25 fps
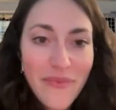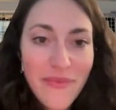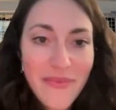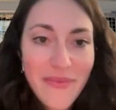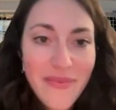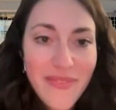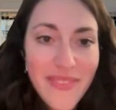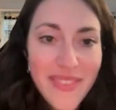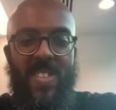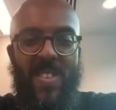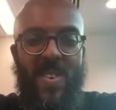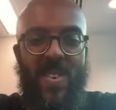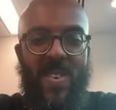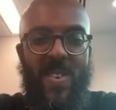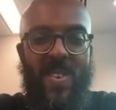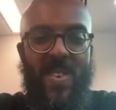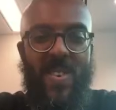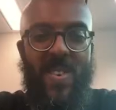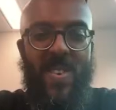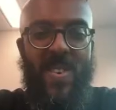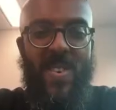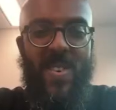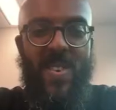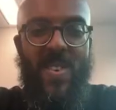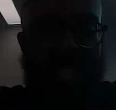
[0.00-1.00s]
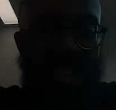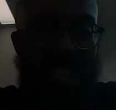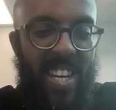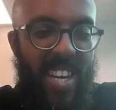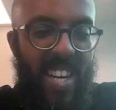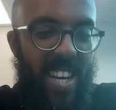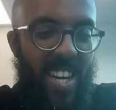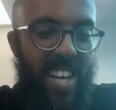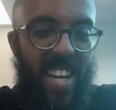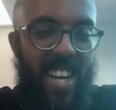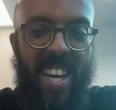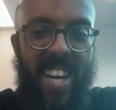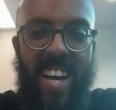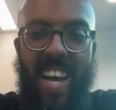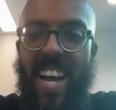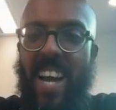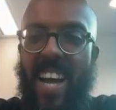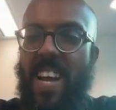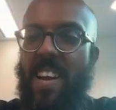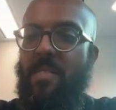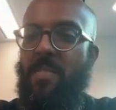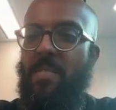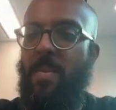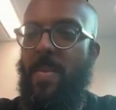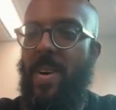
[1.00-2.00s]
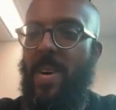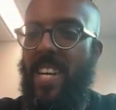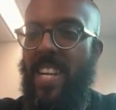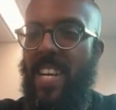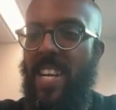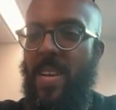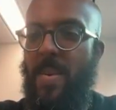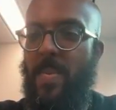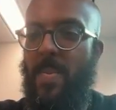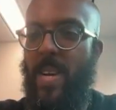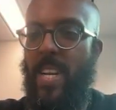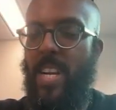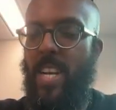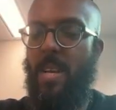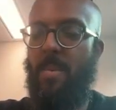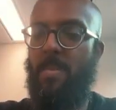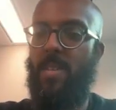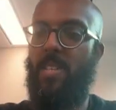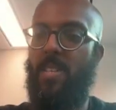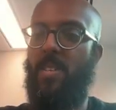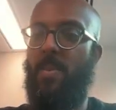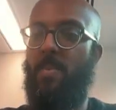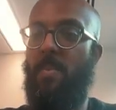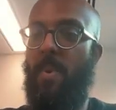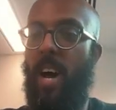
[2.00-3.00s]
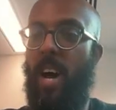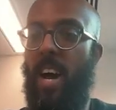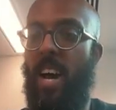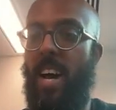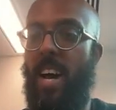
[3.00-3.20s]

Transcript: Thank you so much. Hi, everybody. My name is